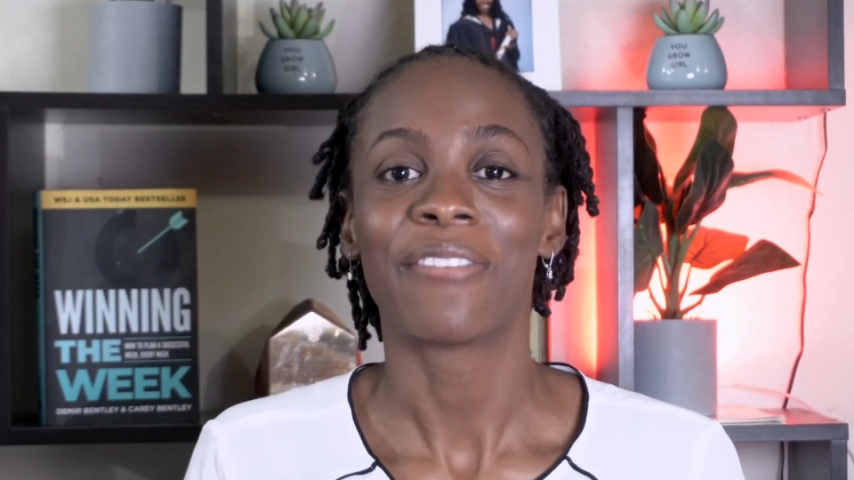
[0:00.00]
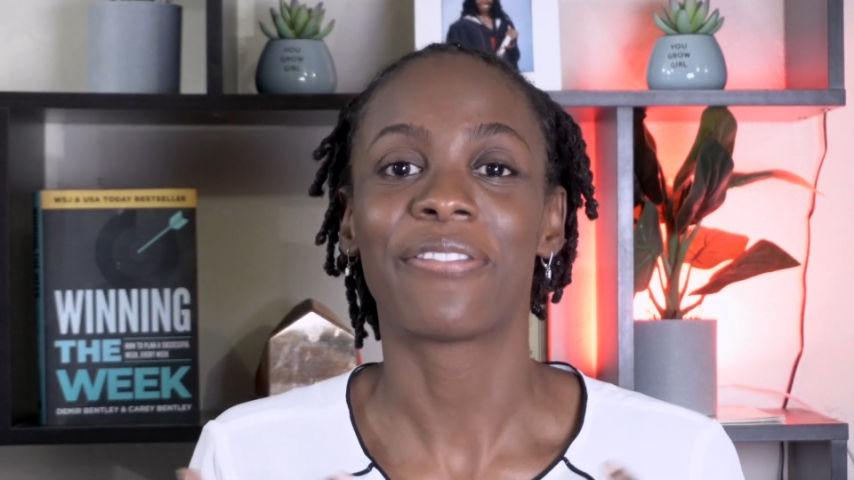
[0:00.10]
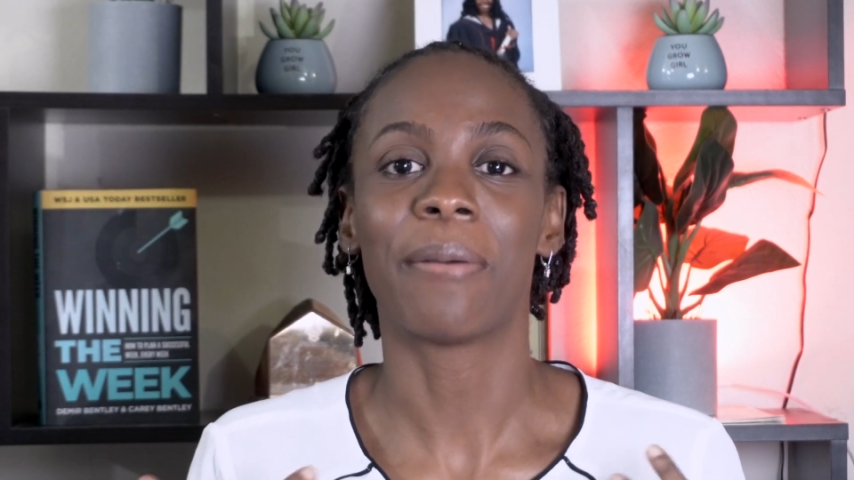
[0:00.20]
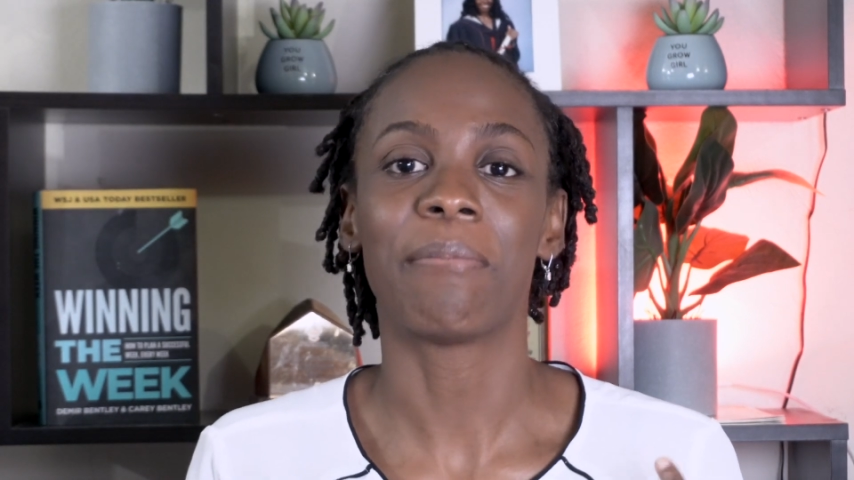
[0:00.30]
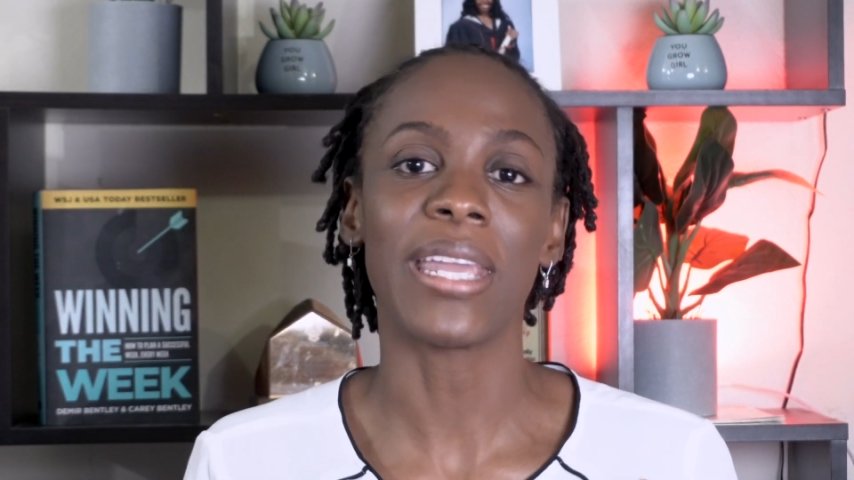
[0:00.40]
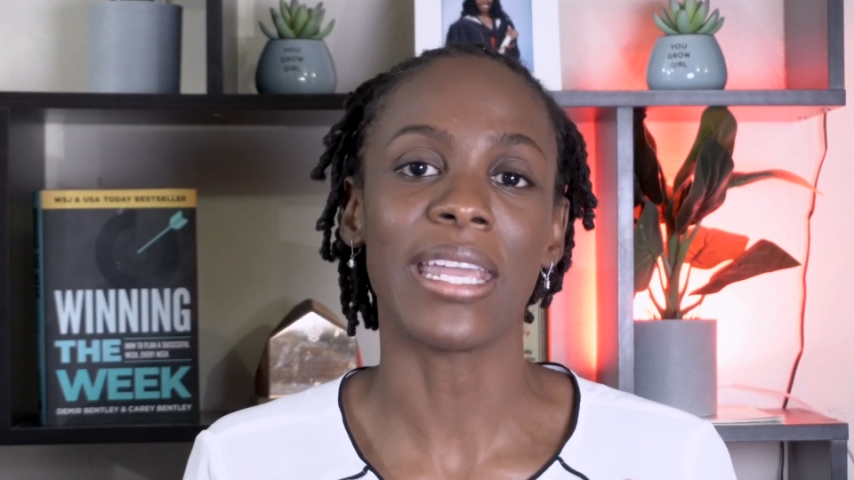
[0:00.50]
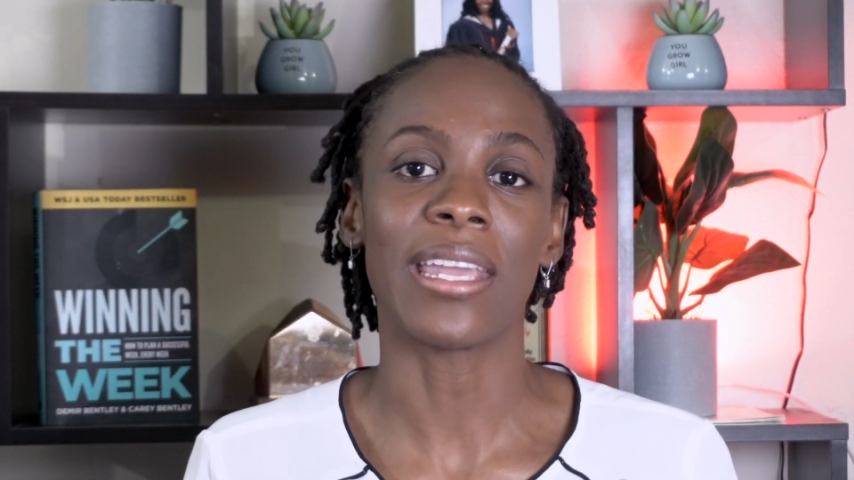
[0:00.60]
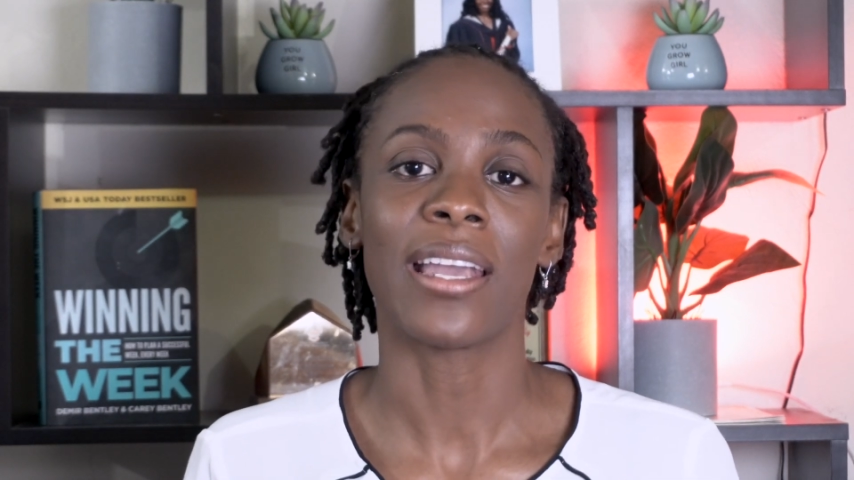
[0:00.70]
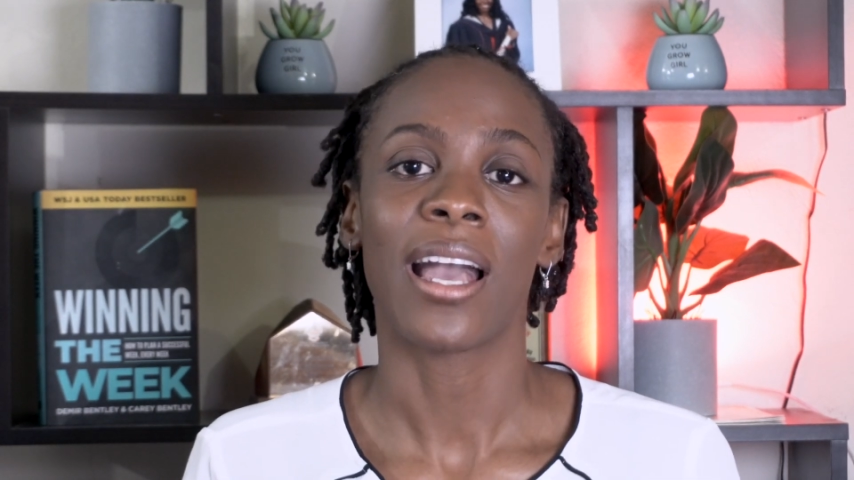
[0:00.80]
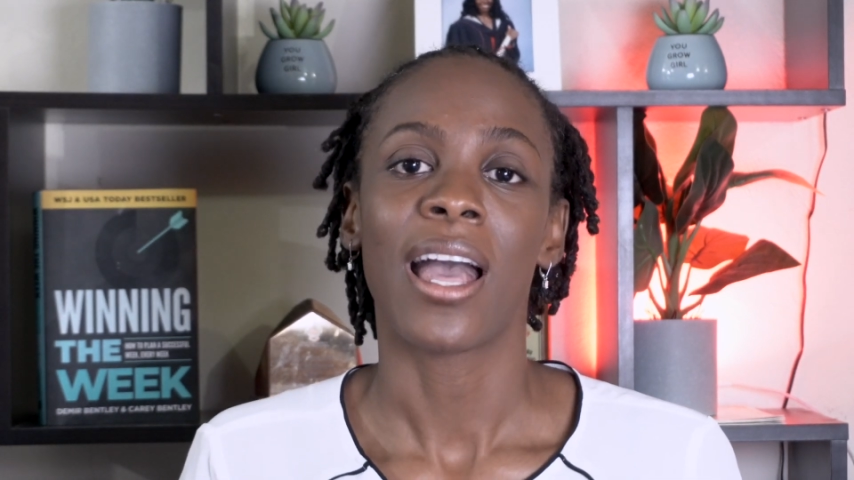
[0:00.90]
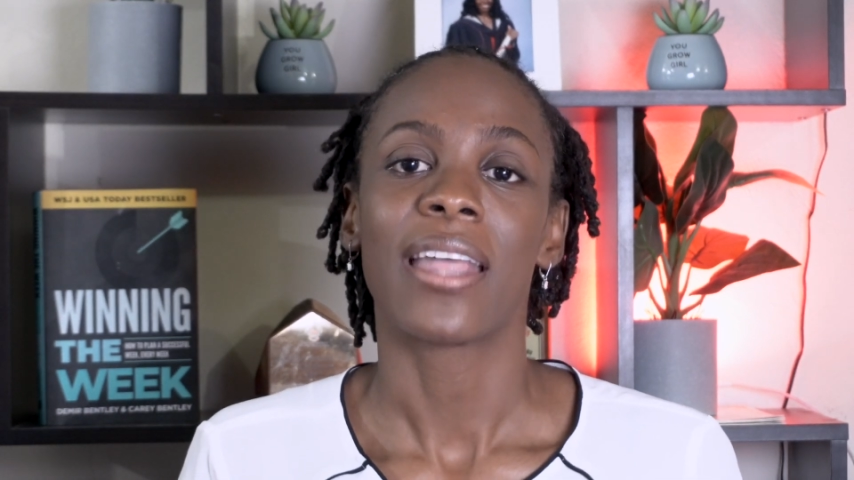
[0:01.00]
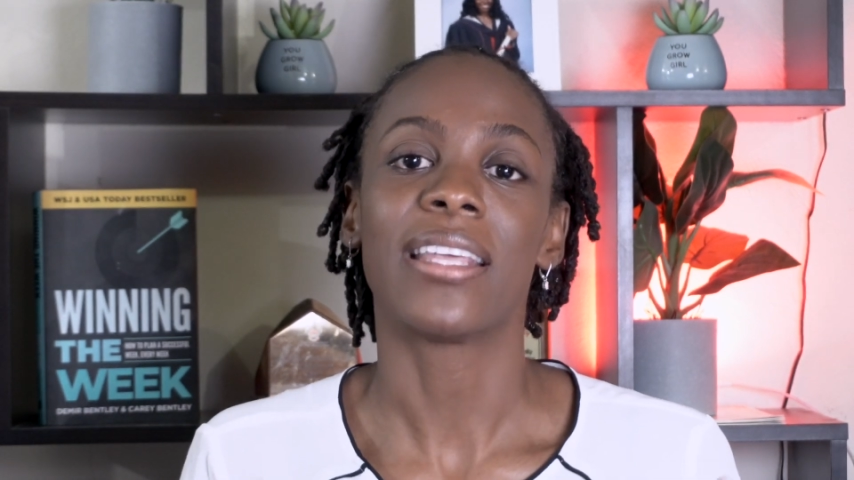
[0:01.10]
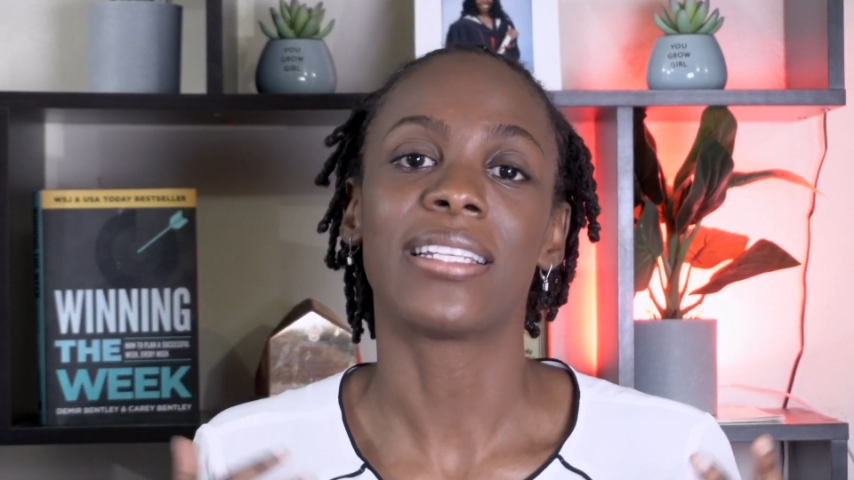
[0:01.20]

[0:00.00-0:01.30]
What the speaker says: For me, the